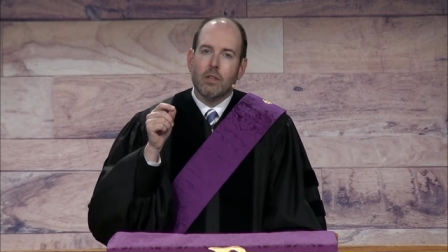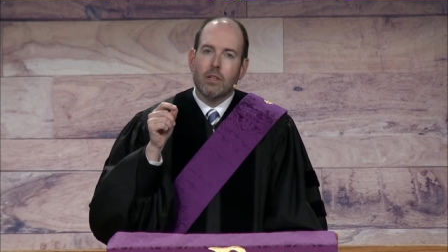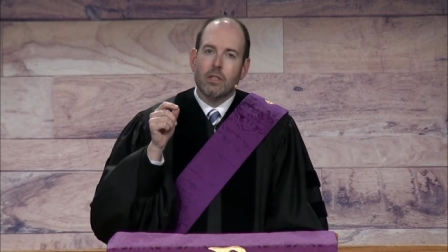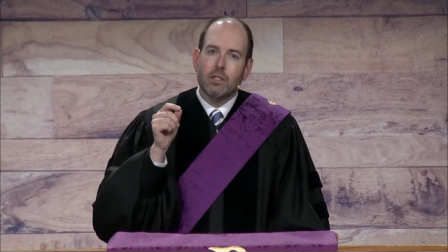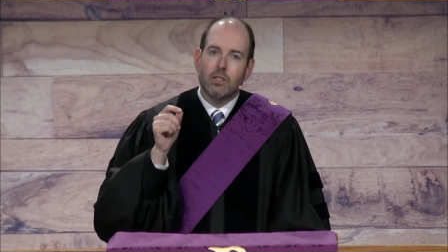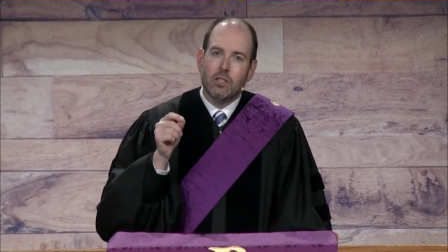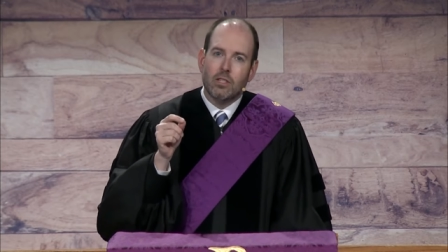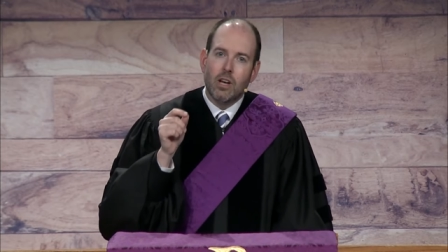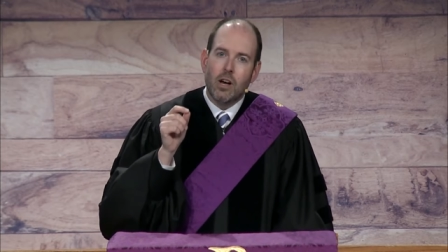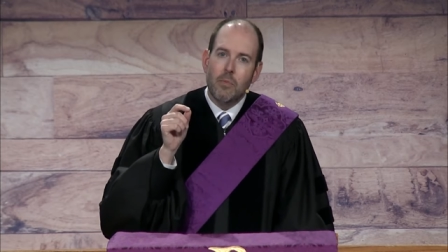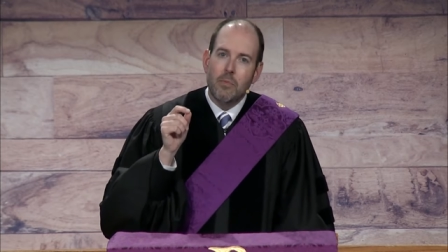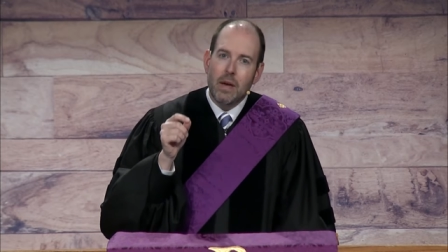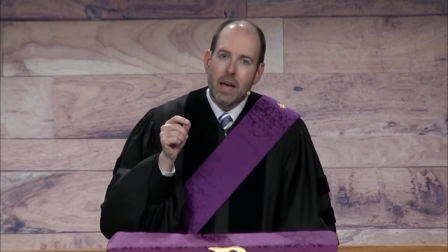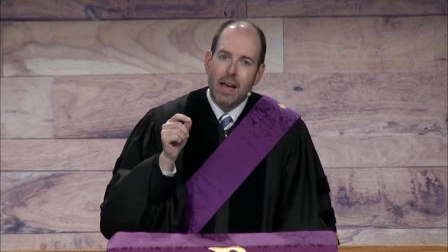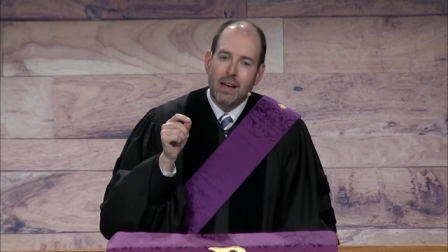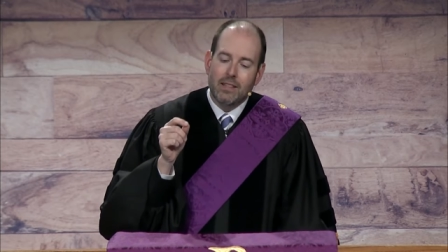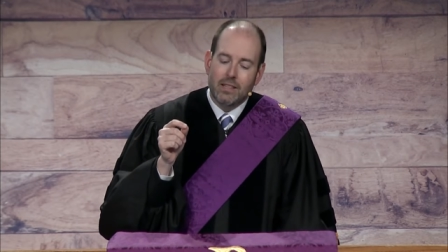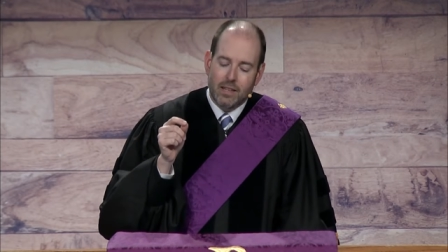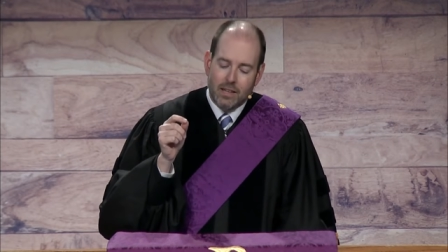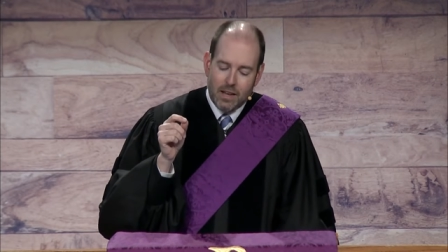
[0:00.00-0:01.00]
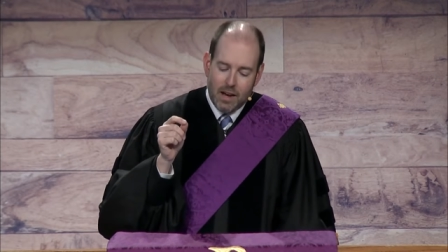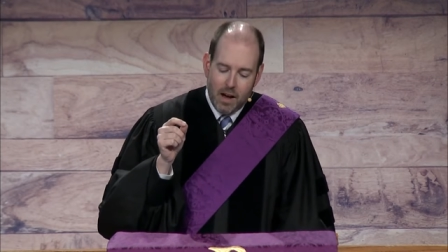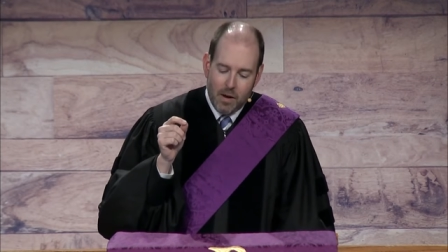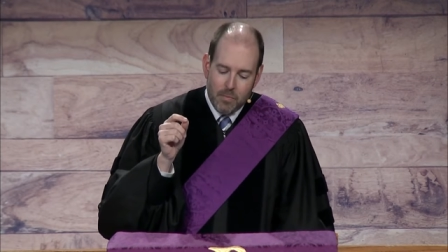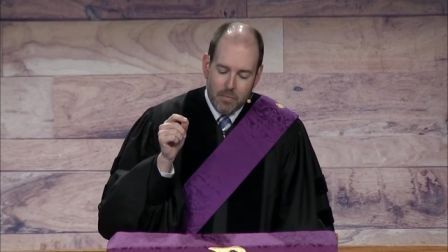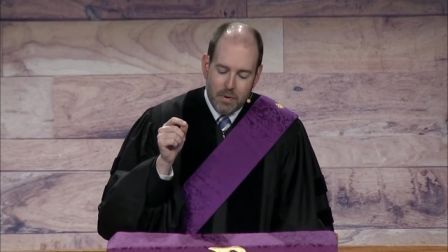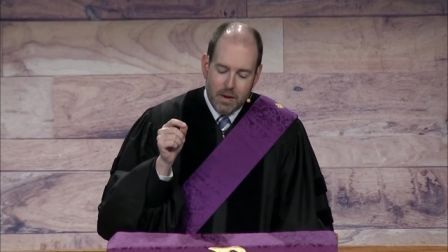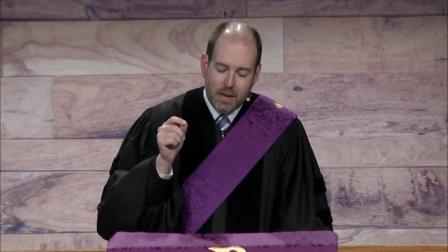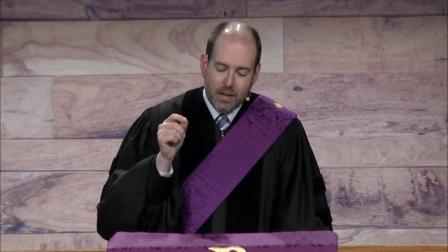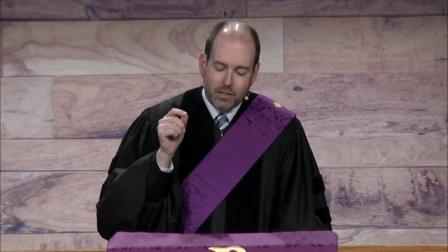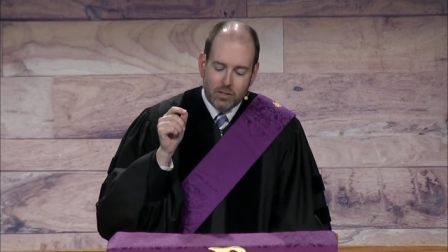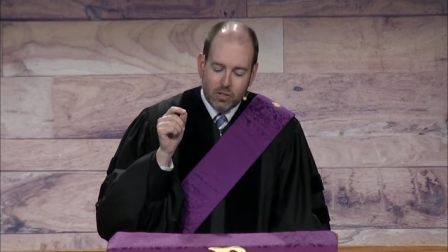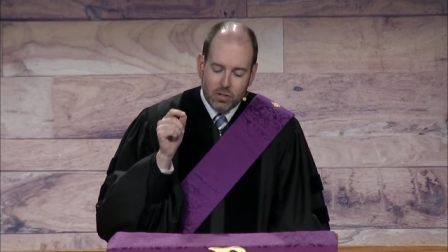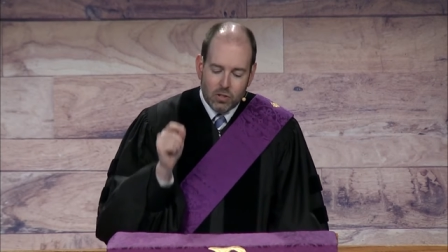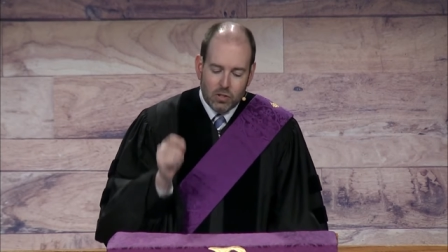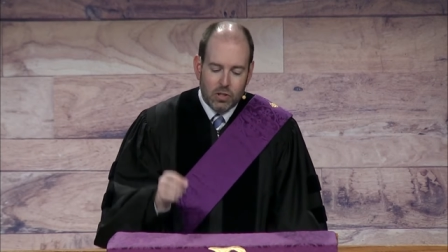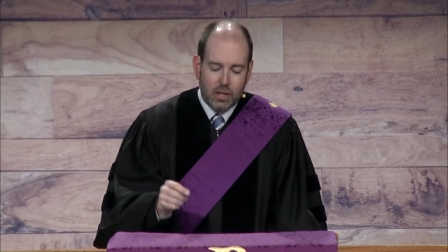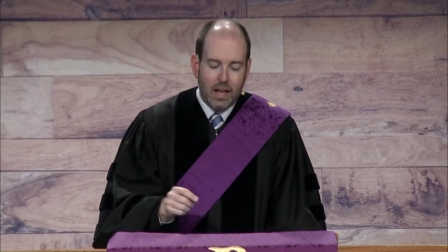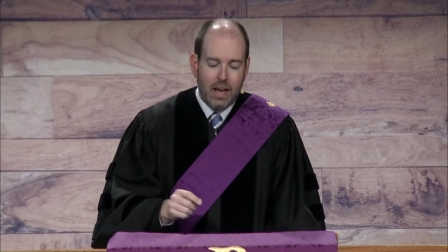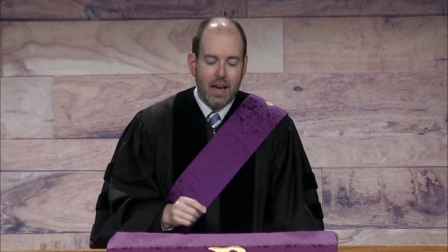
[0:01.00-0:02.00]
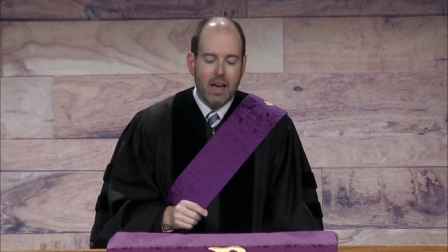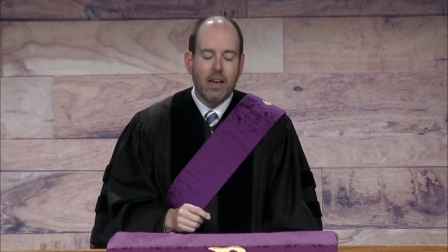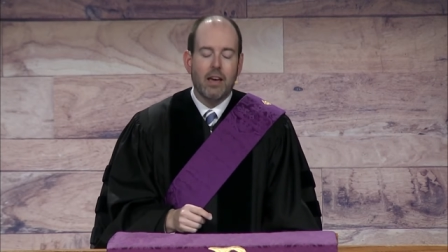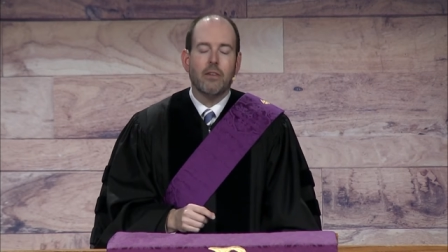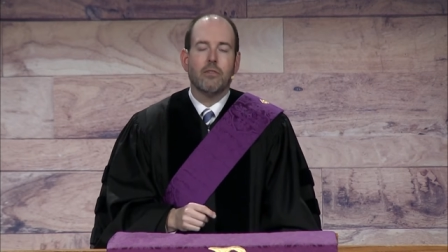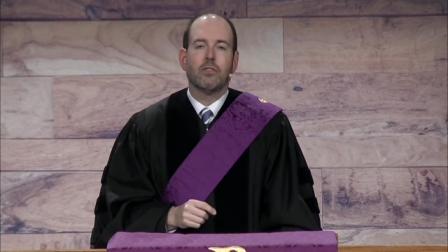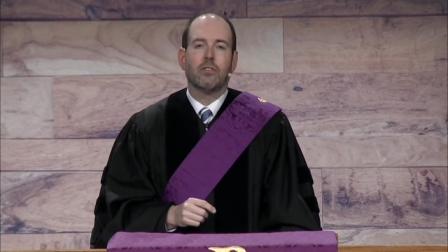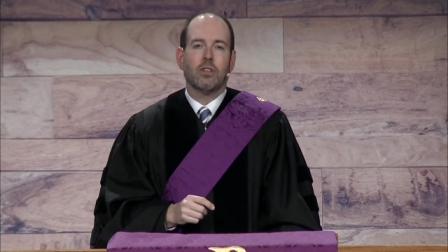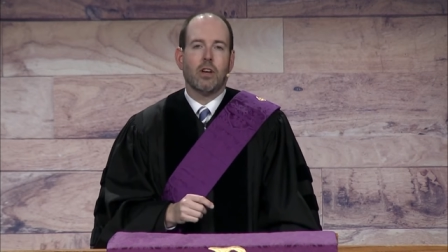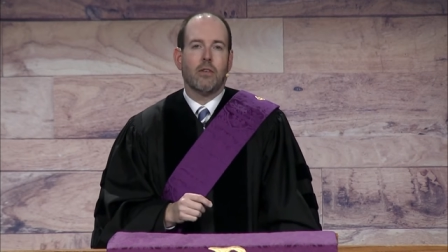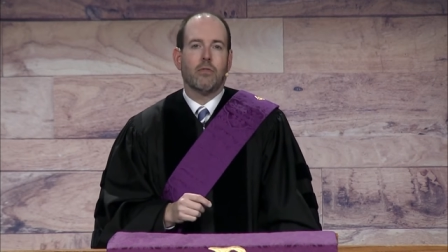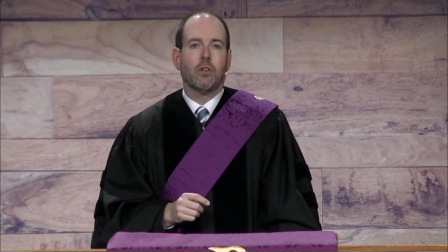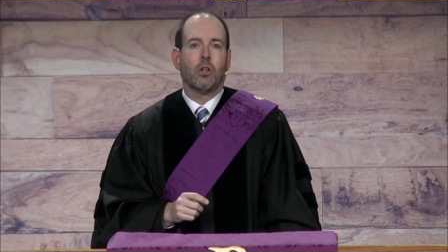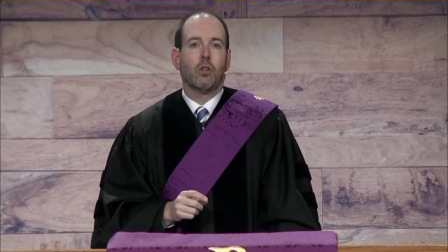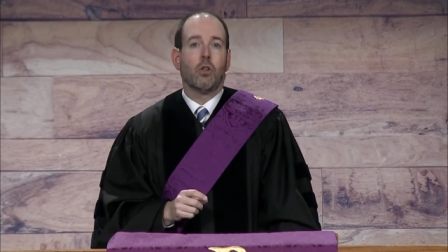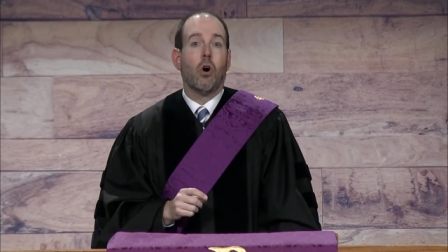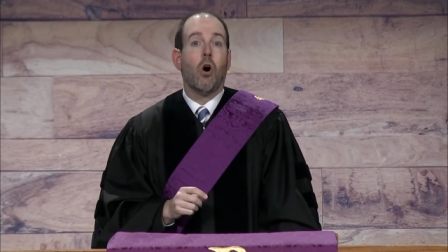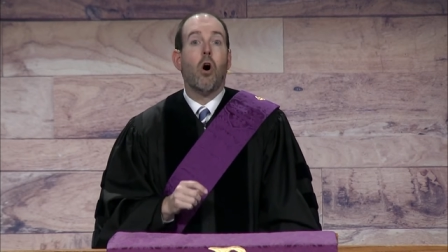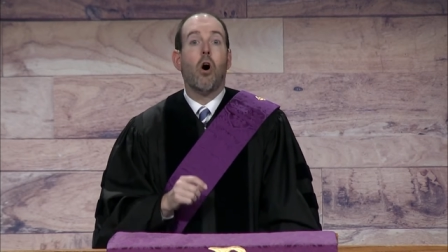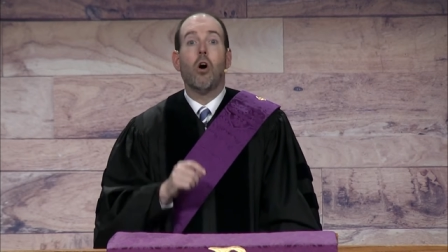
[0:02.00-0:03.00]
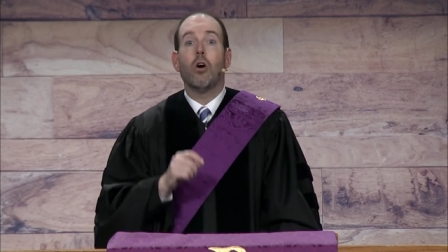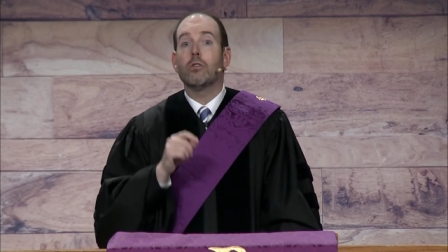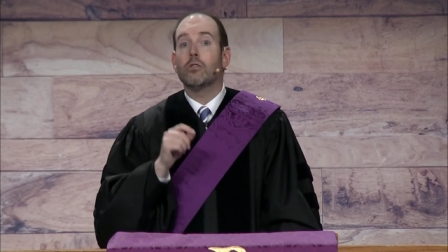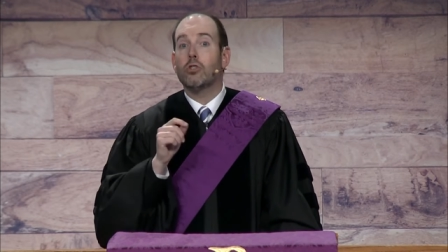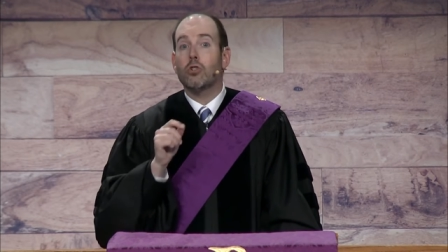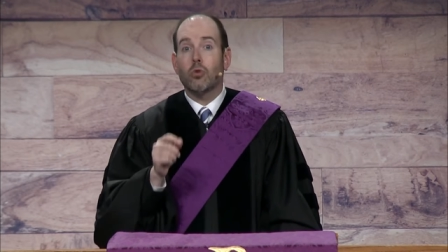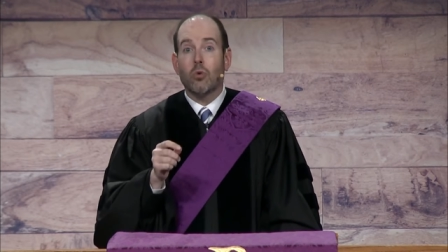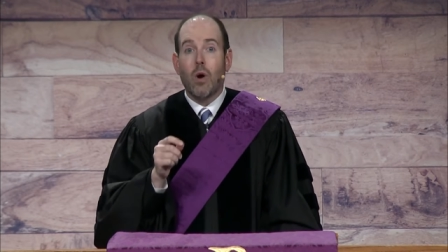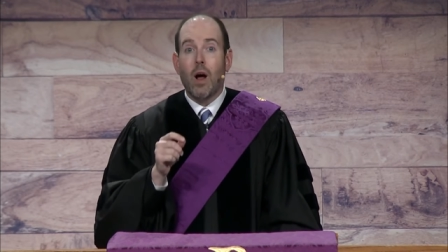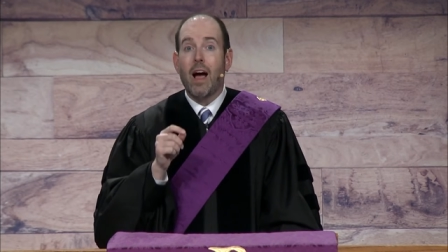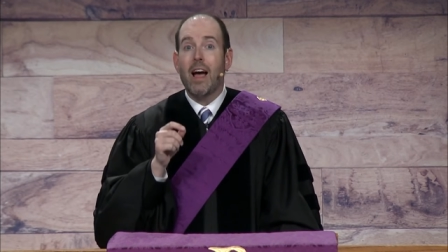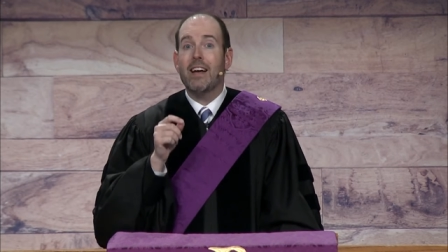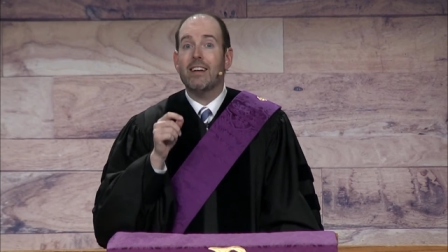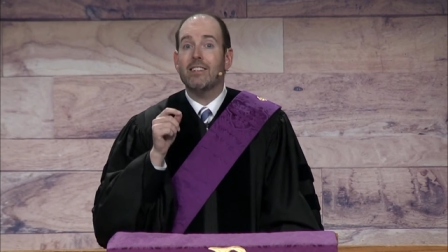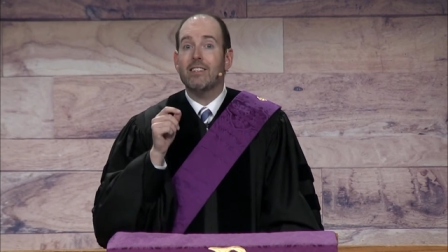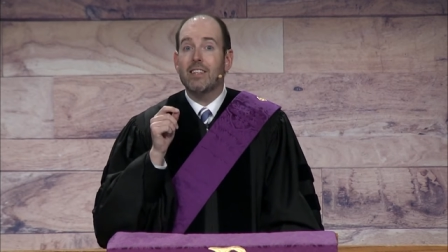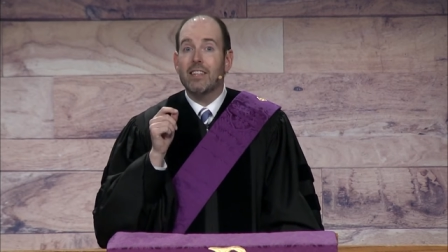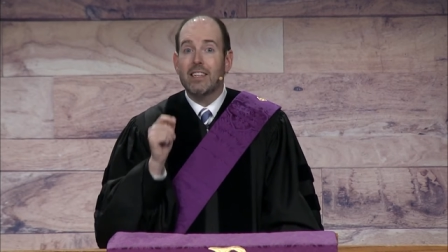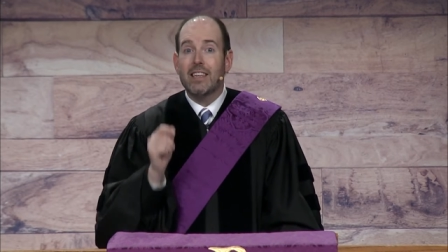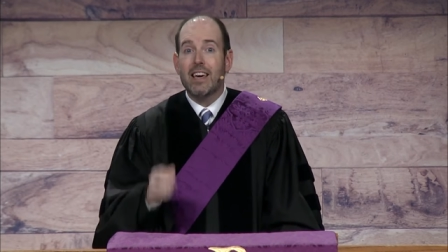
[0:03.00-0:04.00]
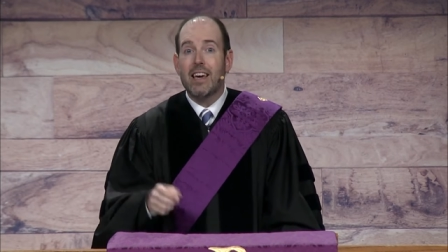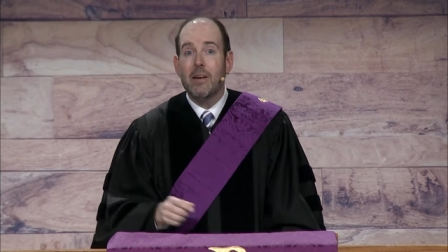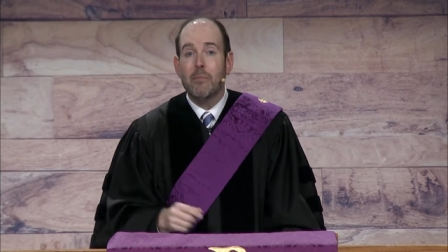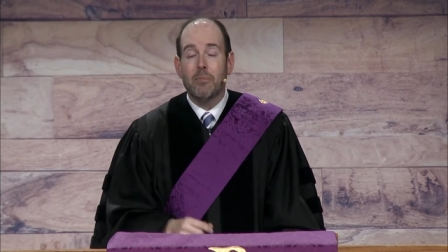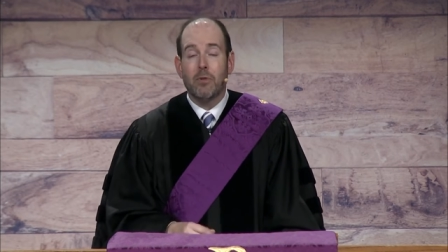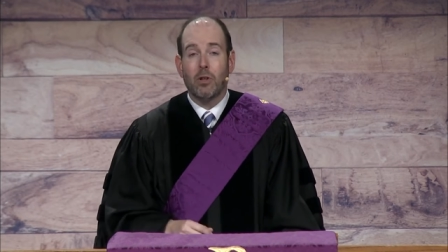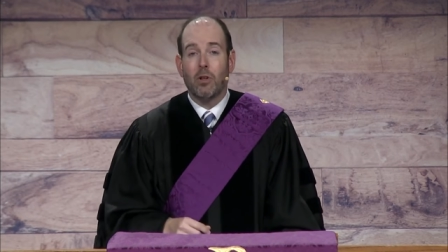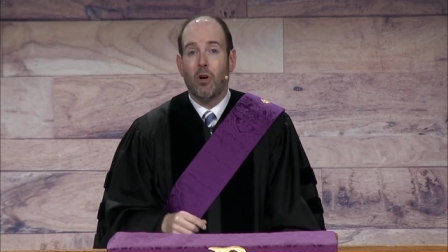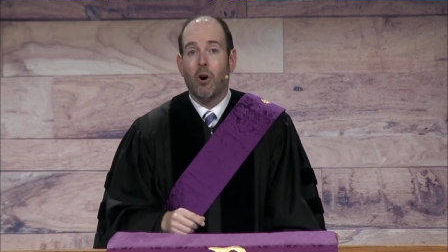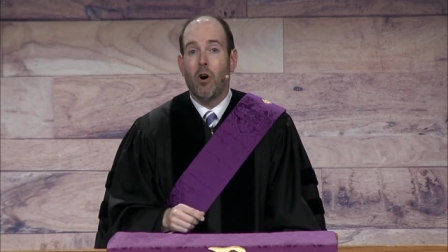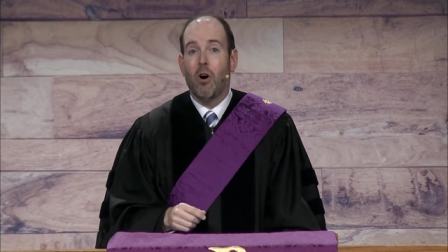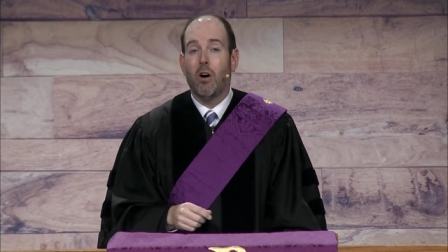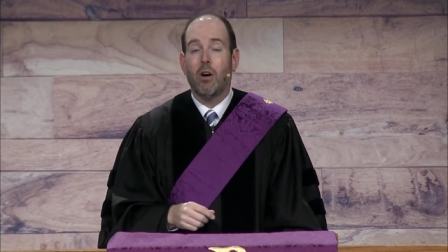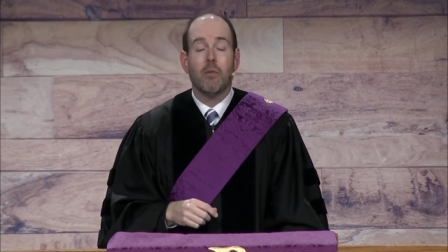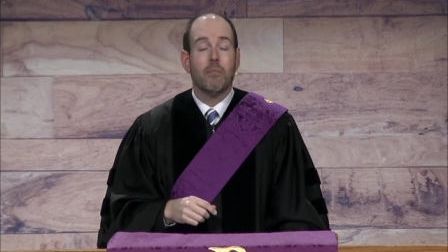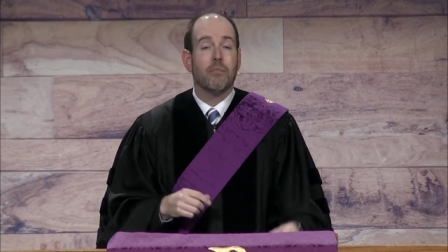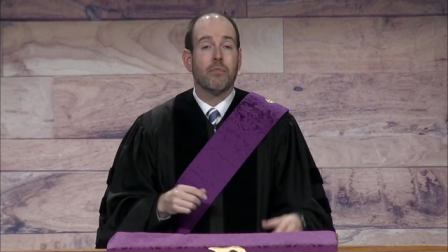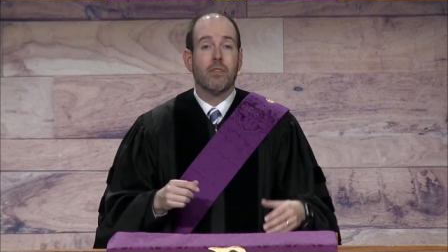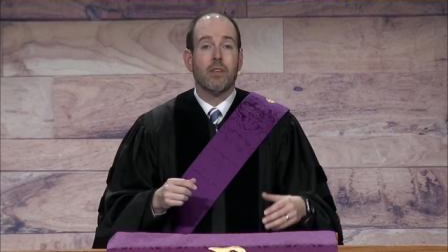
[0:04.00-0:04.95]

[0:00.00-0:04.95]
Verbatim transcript: some ended up being slaves of the law, trying to keep the law